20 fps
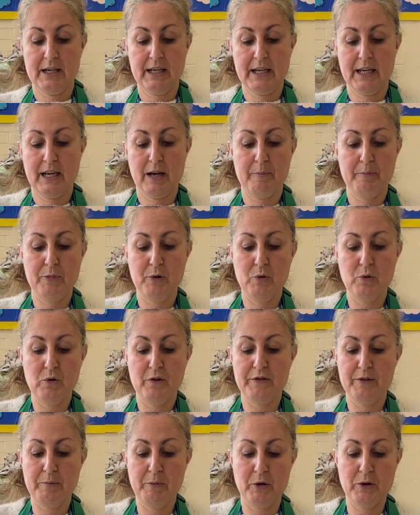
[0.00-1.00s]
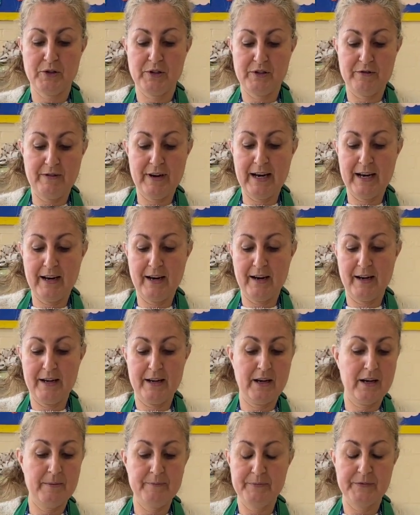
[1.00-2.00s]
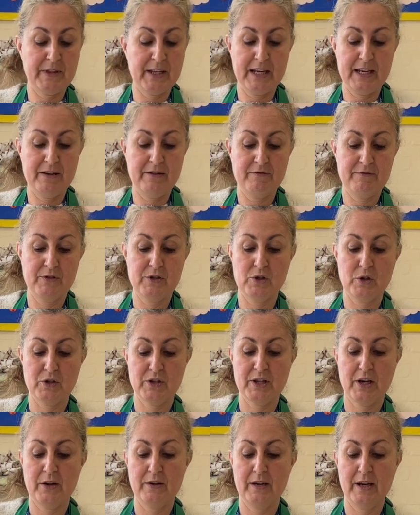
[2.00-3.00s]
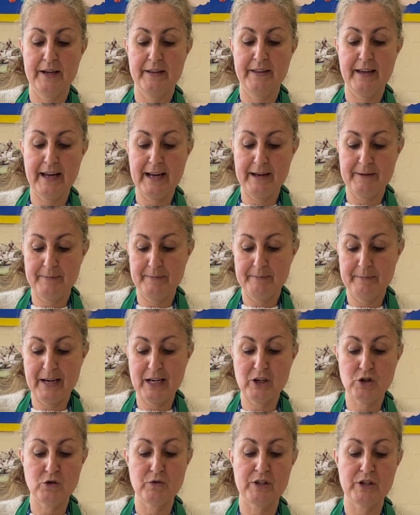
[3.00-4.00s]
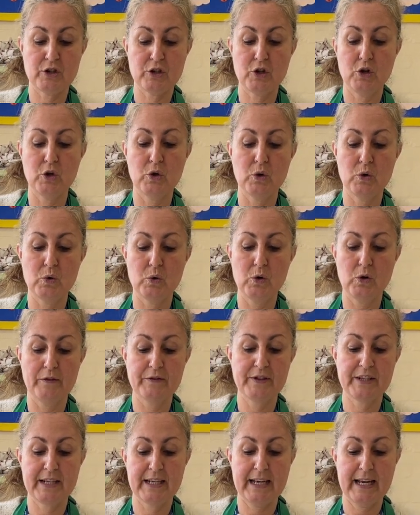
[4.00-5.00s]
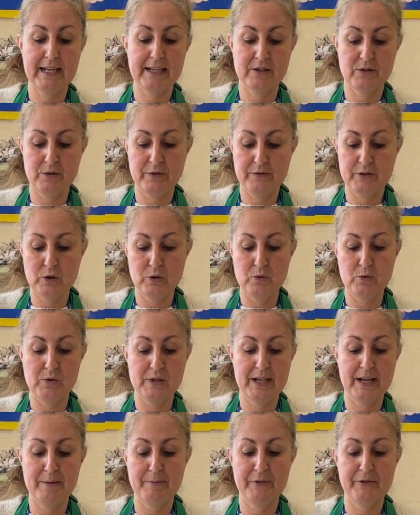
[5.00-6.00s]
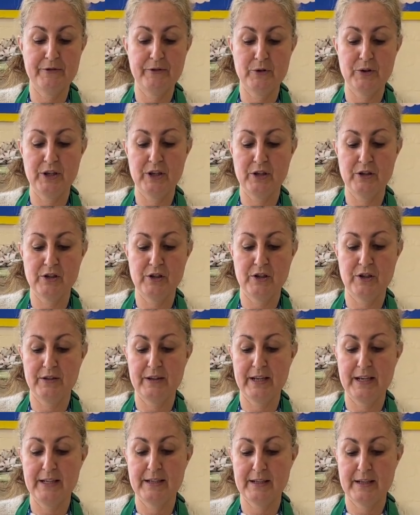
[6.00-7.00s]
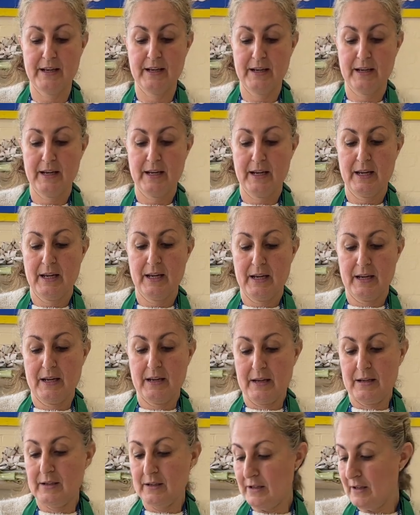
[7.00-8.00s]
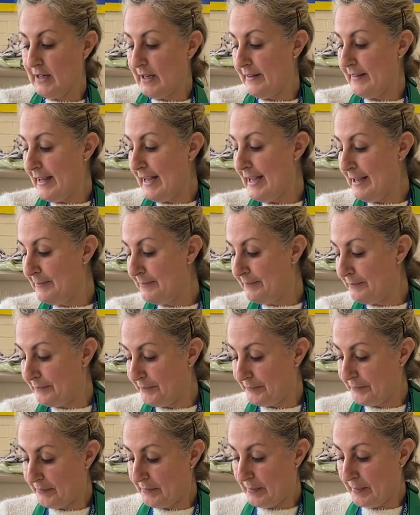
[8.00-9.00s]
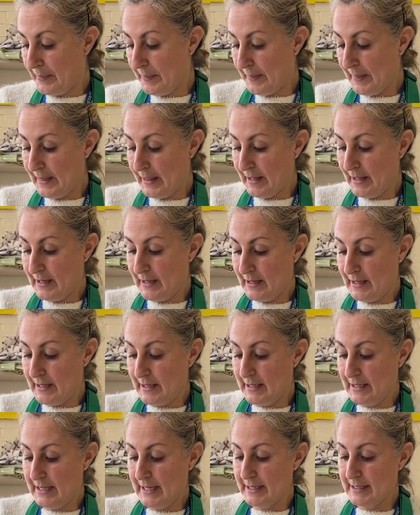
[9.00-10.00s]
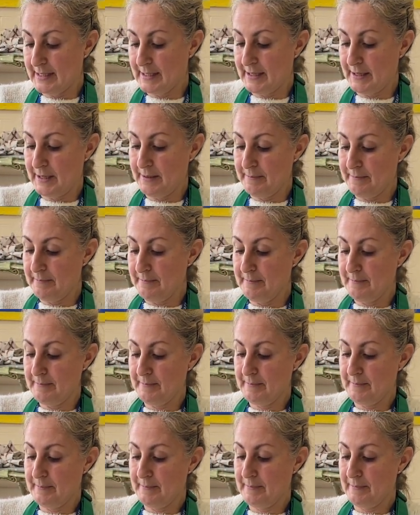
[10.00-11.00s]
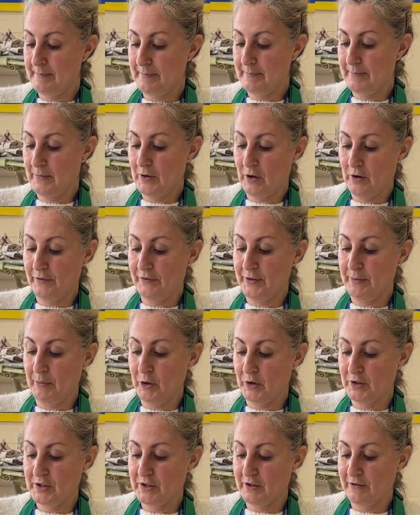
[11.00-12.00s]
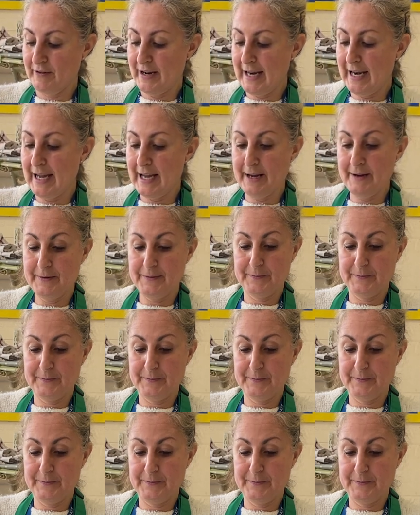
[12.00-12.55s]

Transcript: get a ball of the mozzarella, like the risotto like that. Make sure it's cool. Obviously it has to have cooled down before you can do this. Do it like that. Get some of the mozzarella.